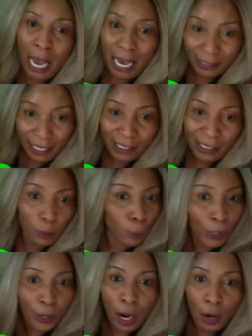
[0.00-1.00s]
as I said,
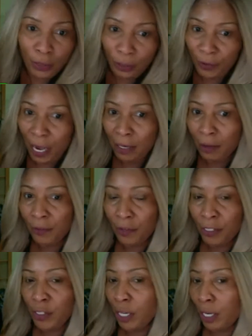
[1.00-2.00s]
we're out of aloe
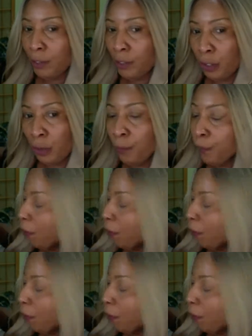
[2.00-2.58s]
vera gel, so